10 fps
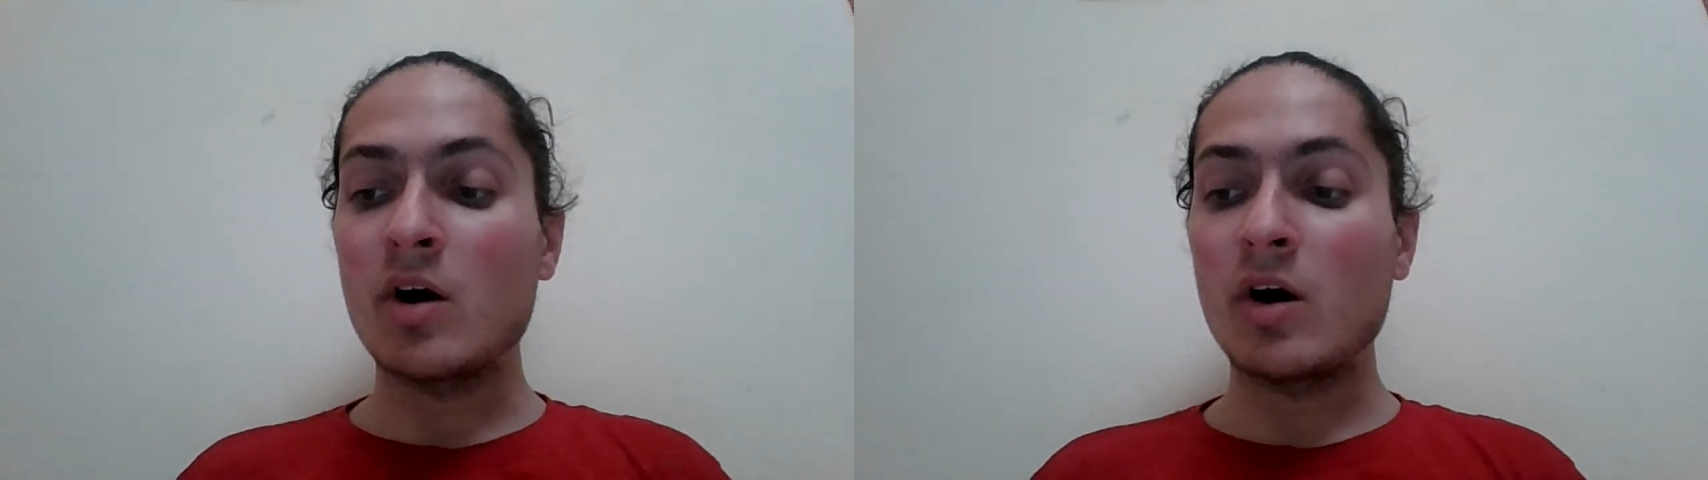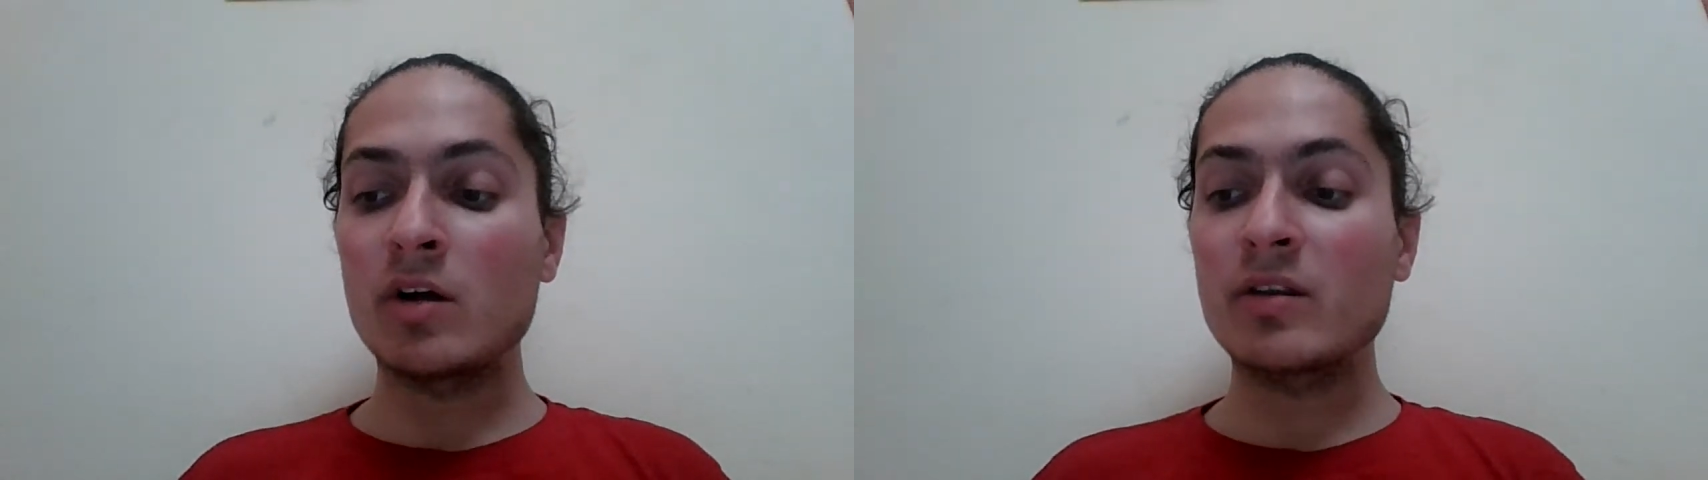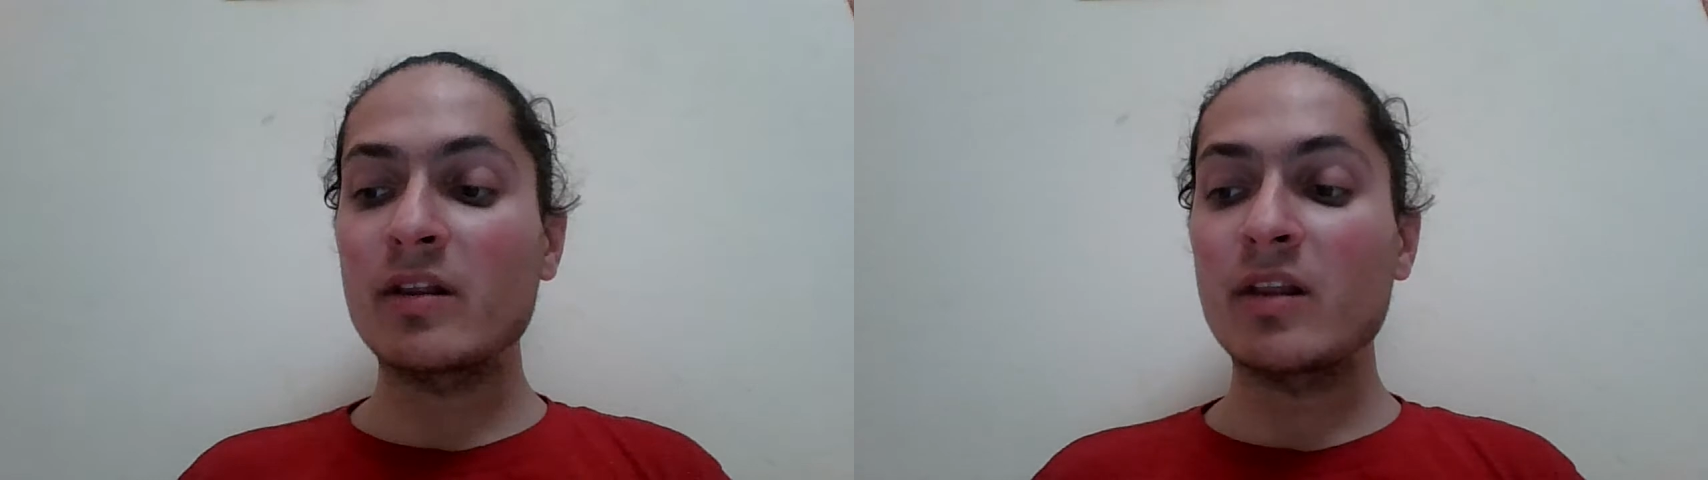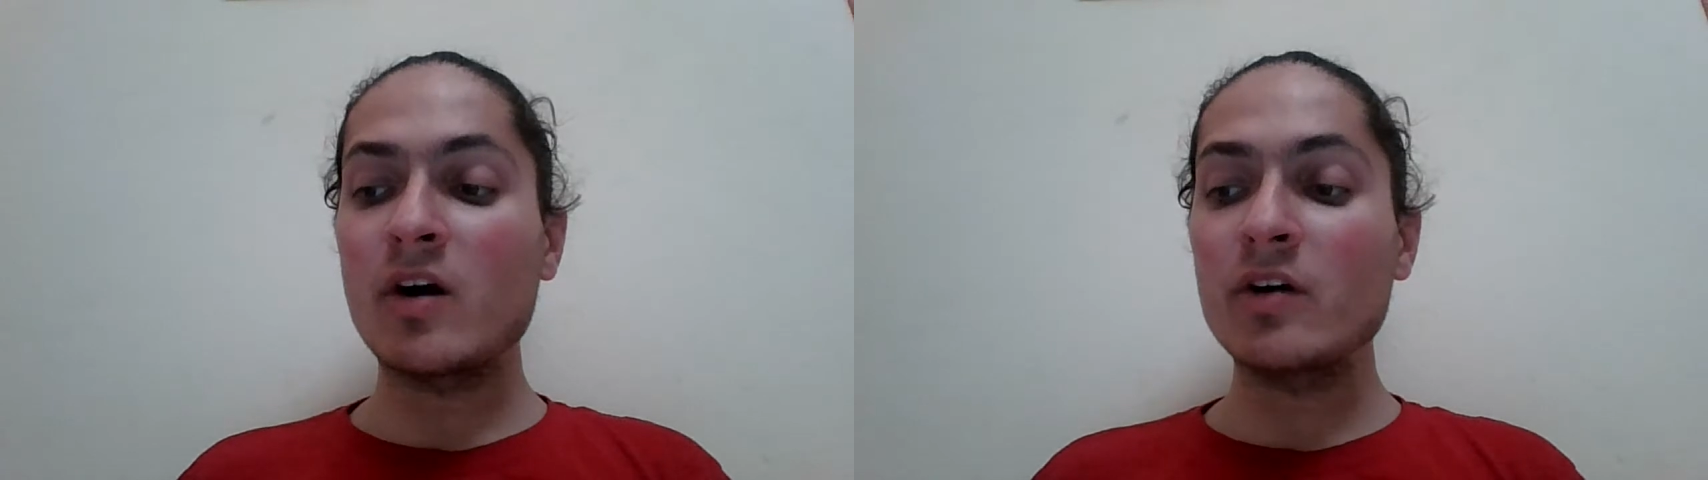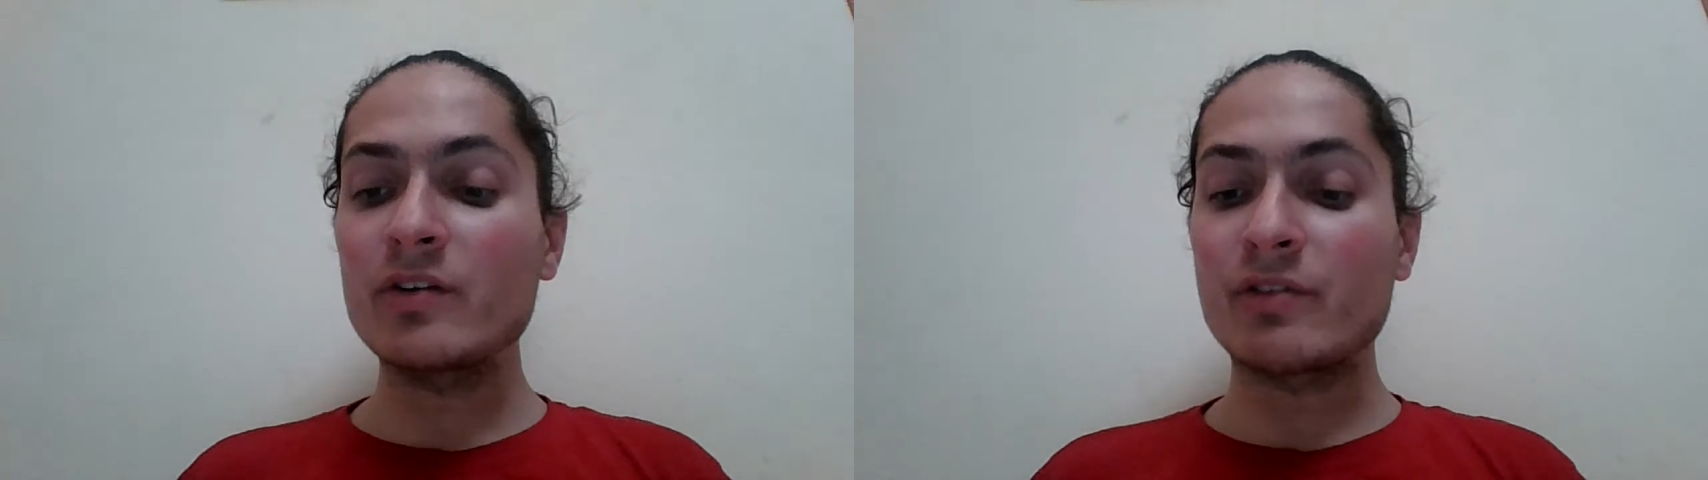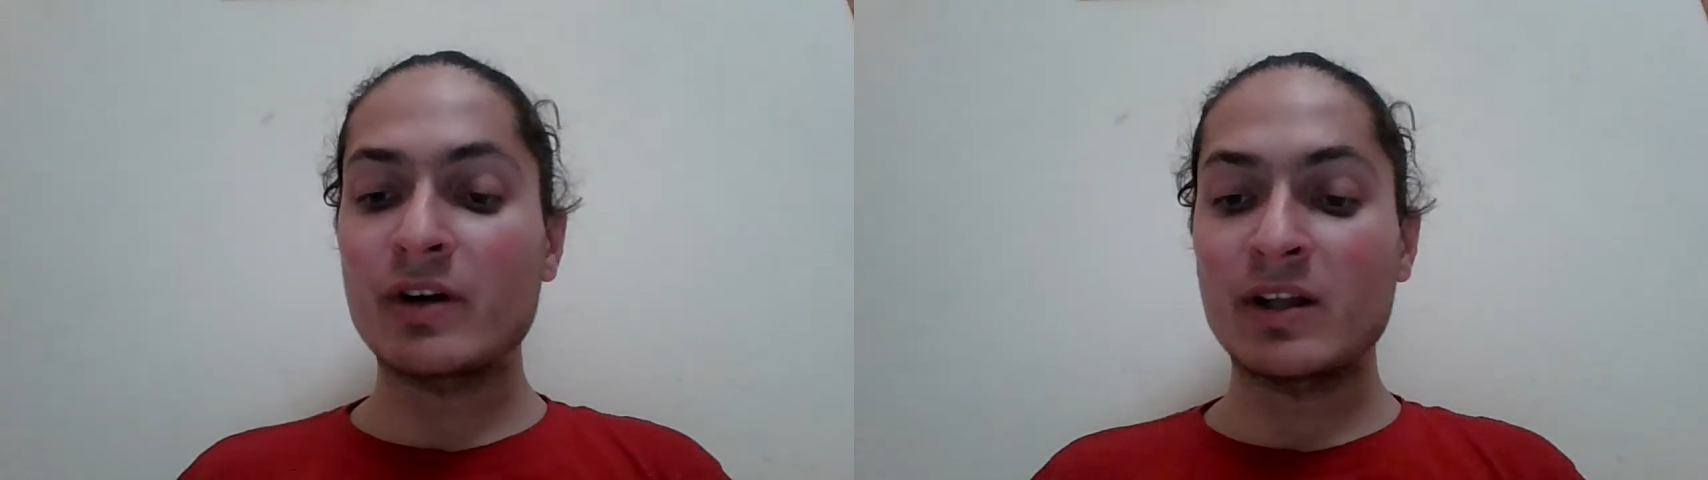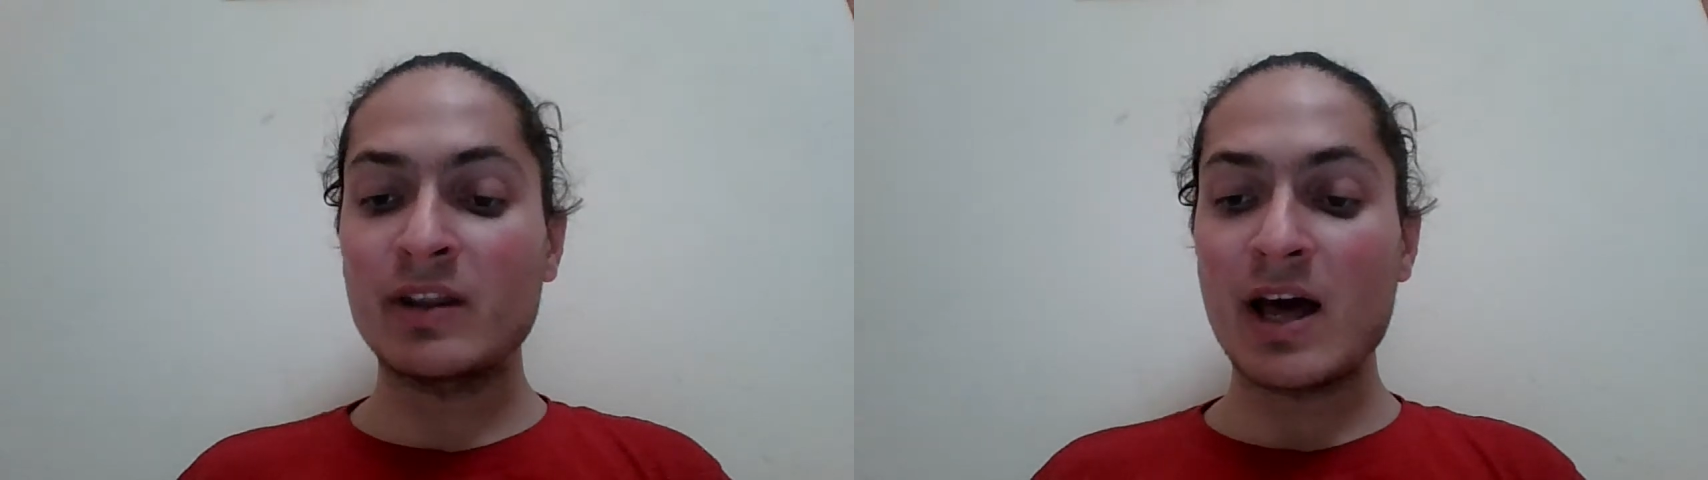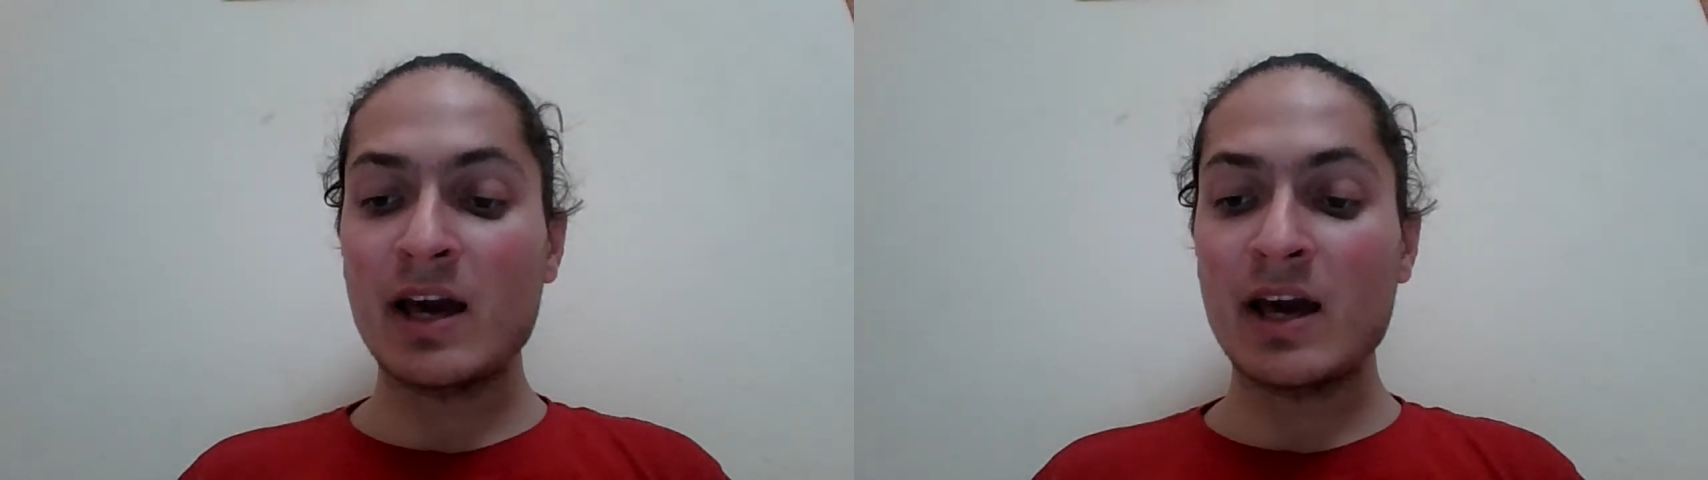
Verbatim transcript: On the long run,